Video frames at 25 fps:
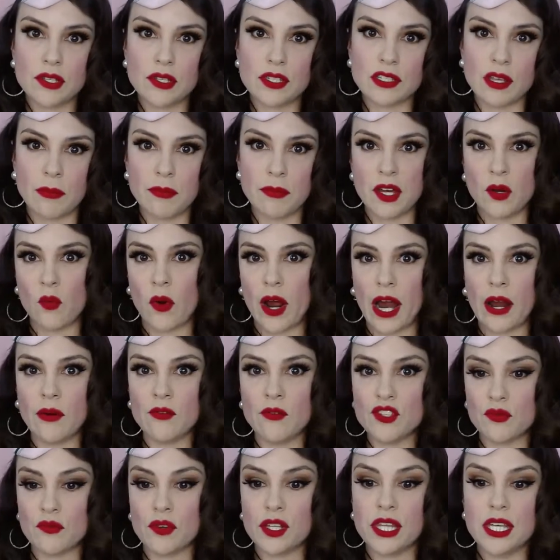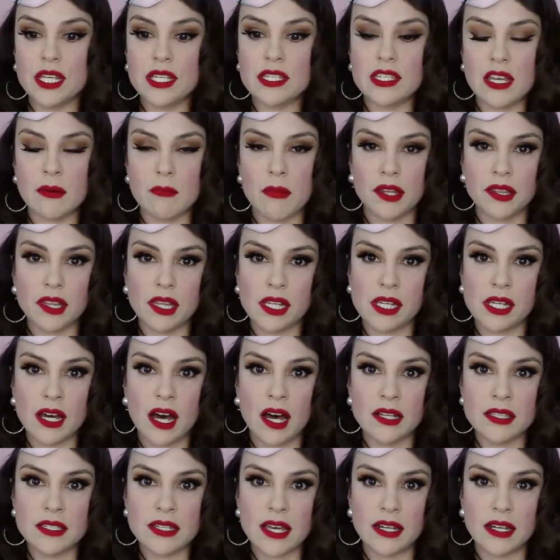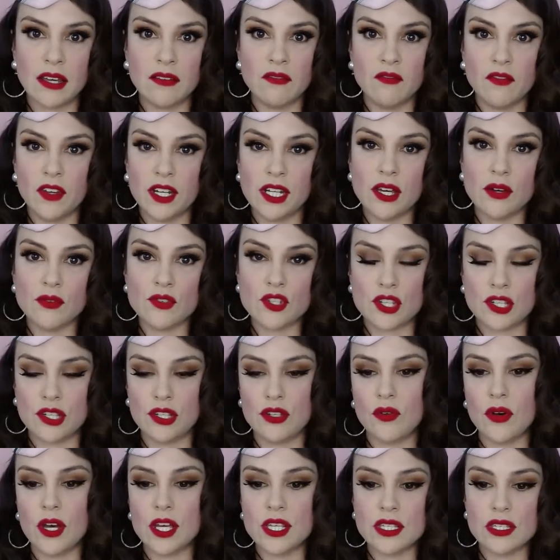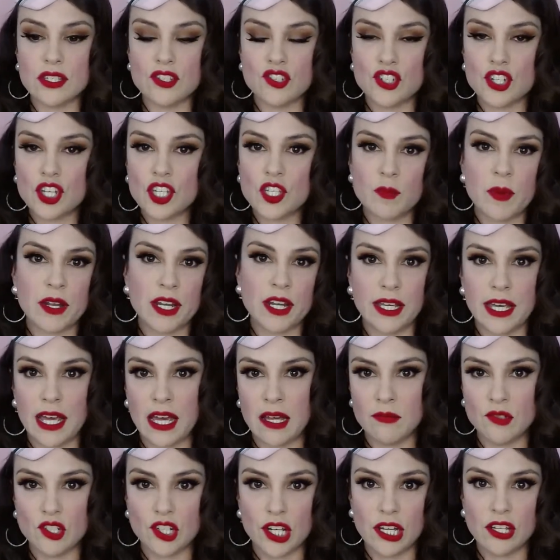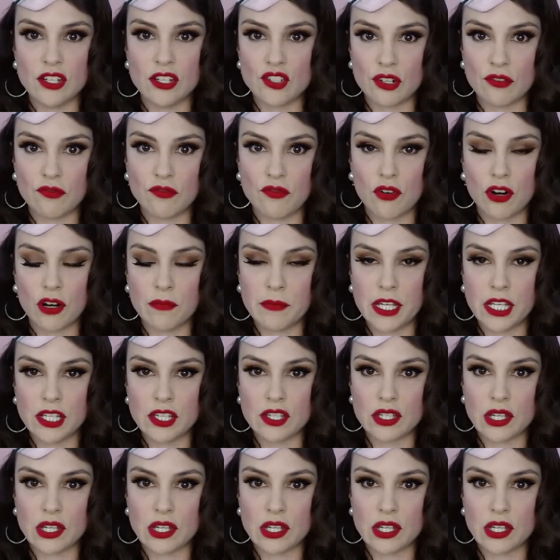something where I was releasing monthly content and videos to you has just been a game changer for me.